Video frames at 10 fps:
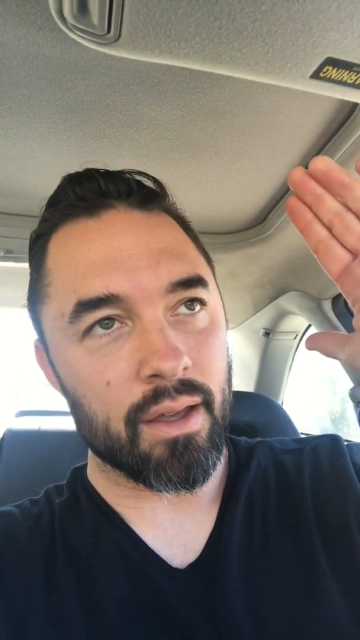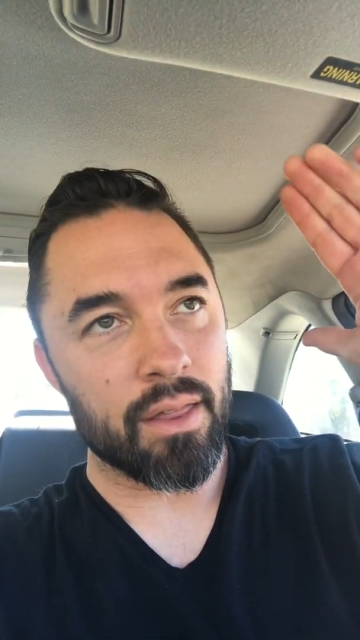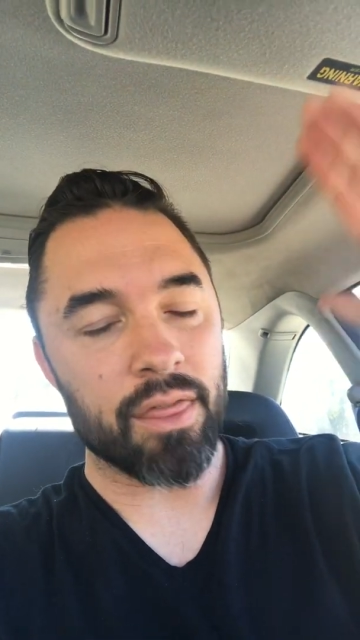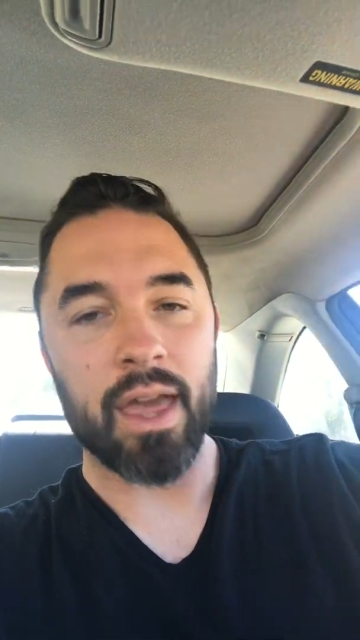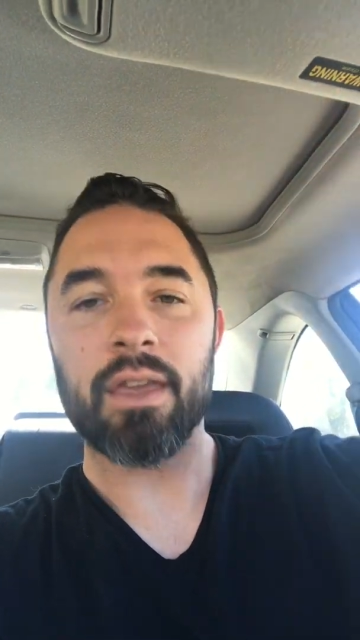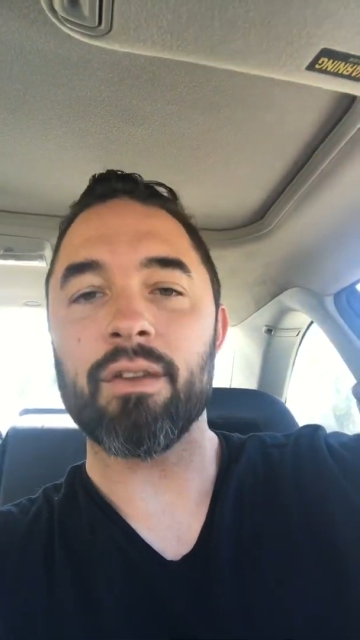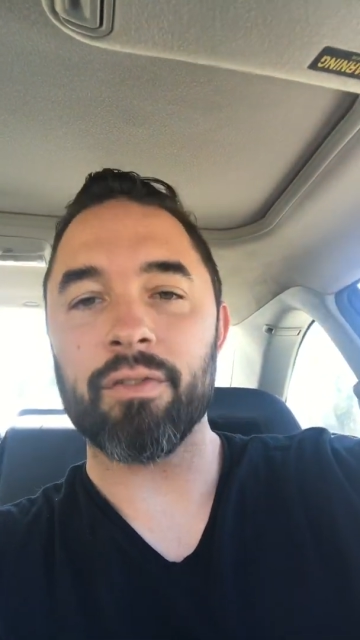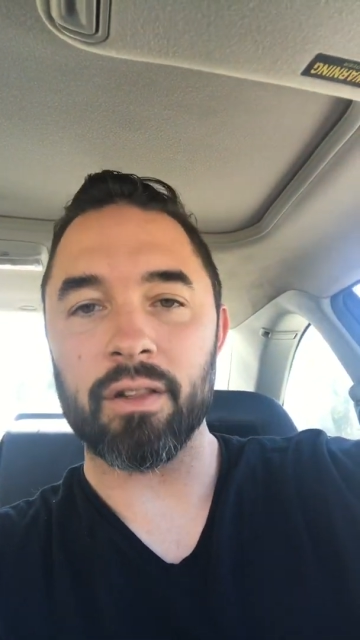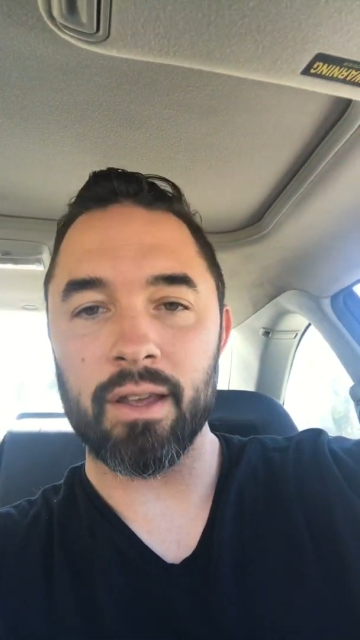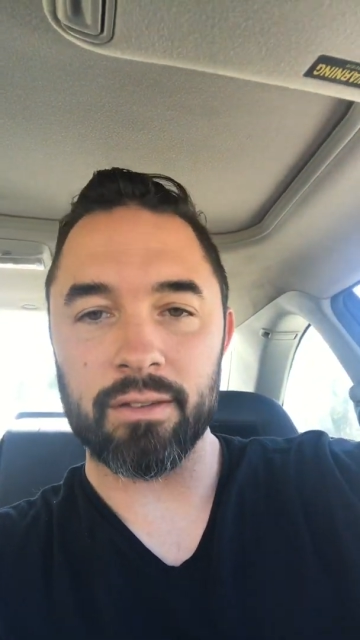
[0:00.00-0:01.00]
thank you
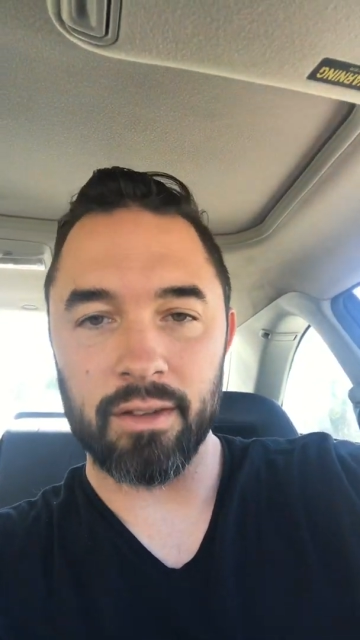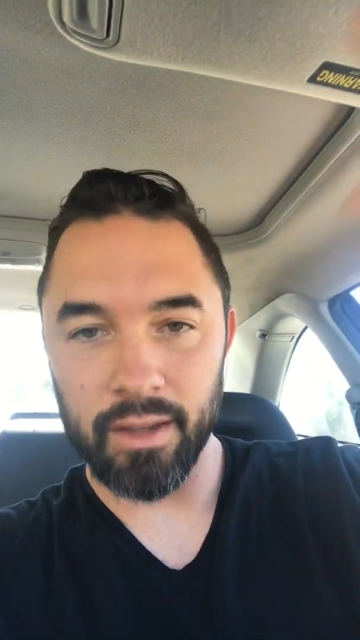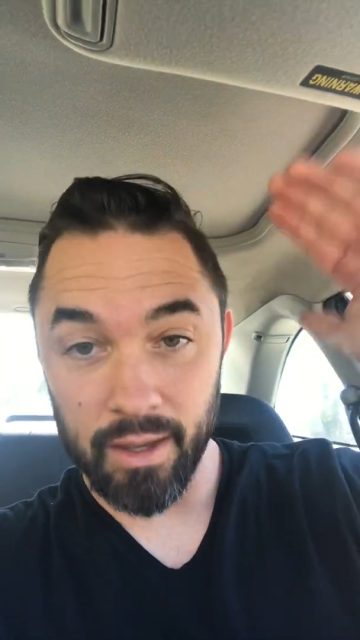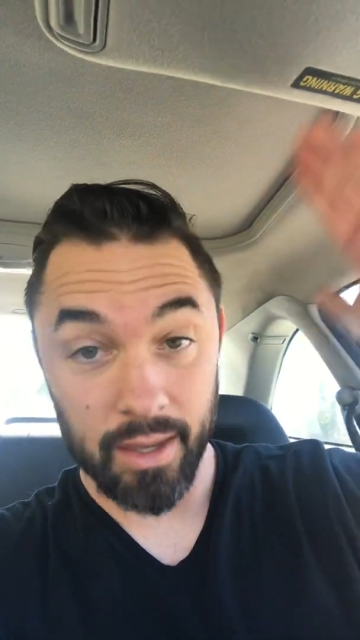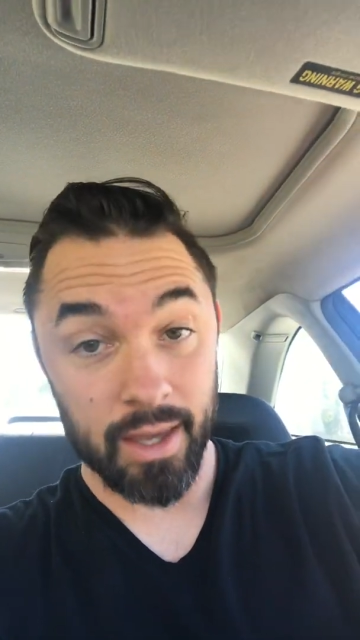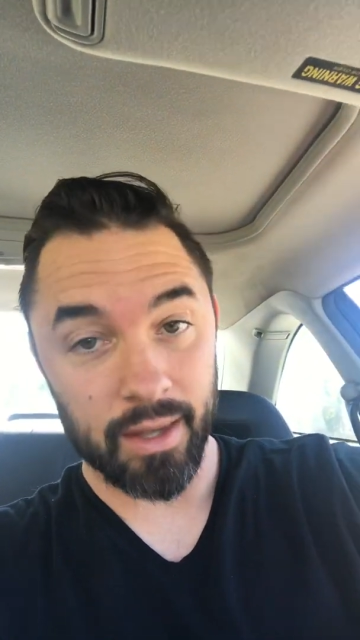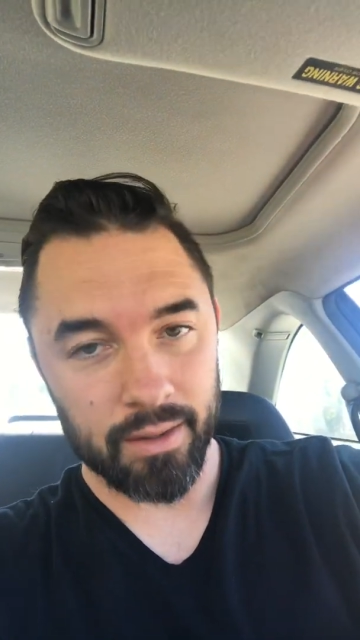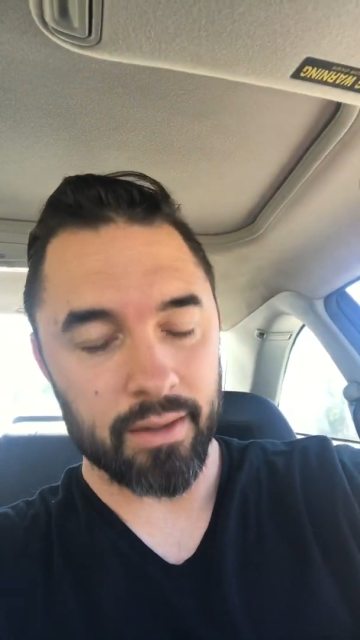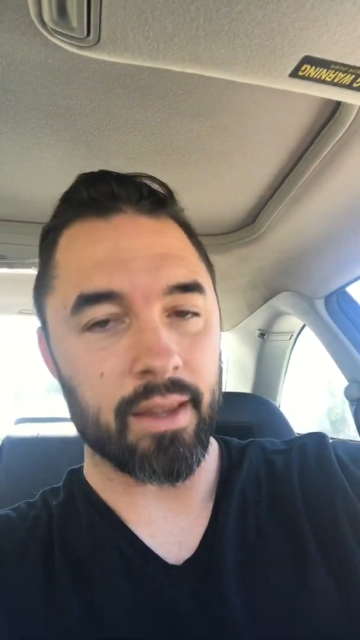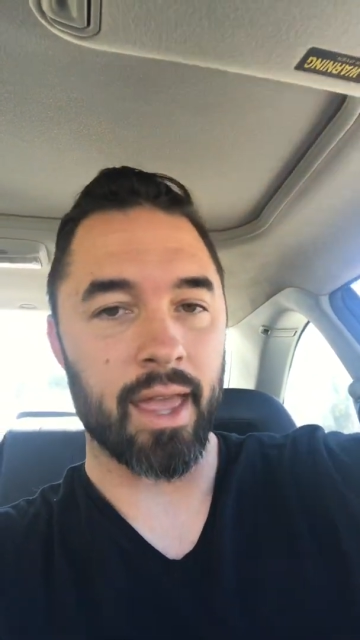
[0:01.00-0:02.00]
for listening again,
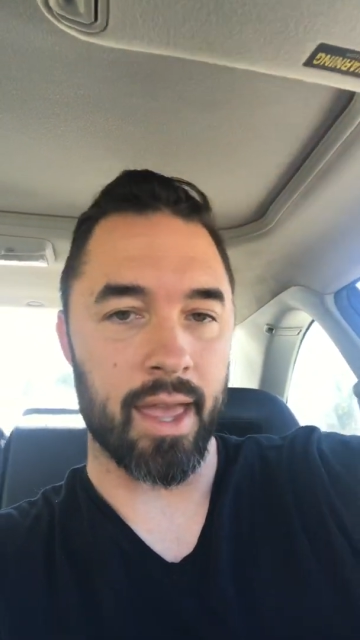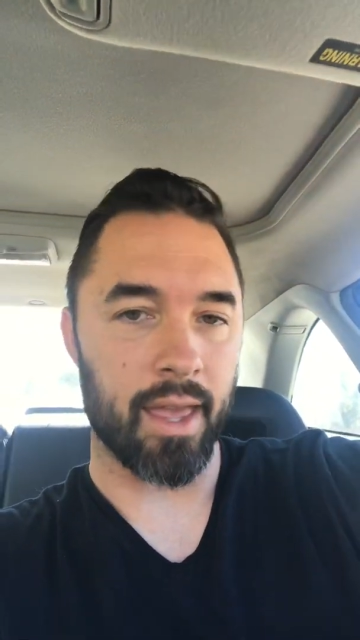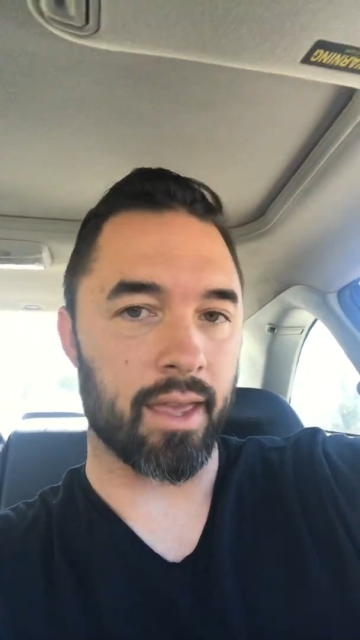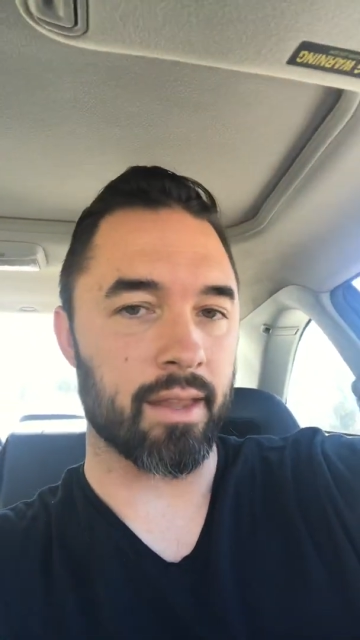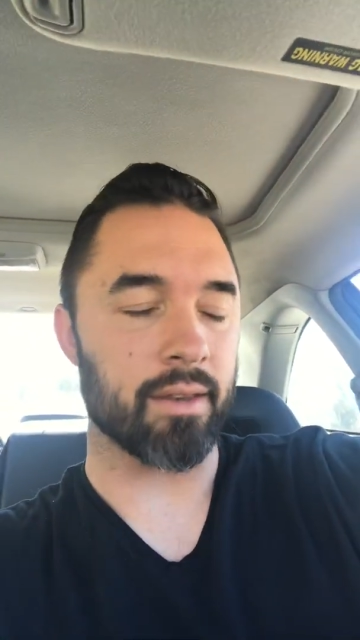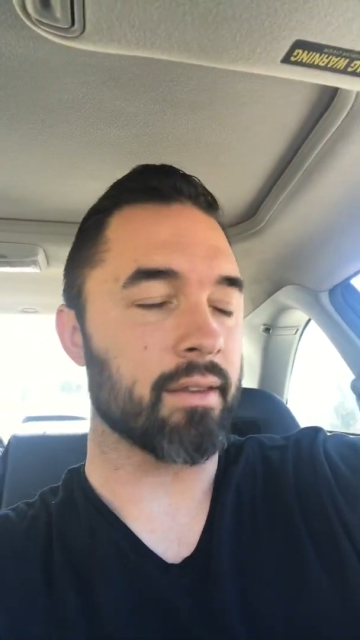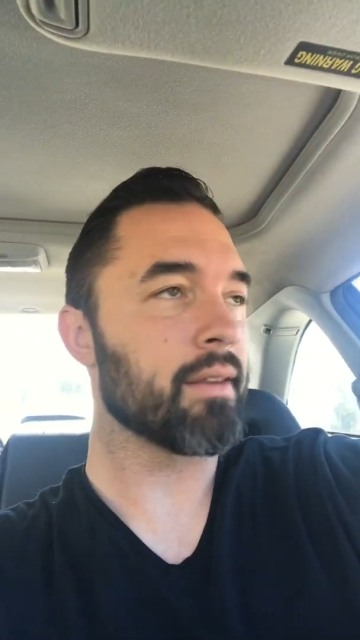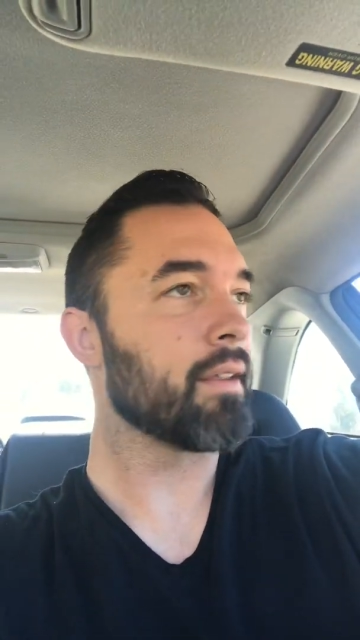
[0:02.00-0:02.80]
and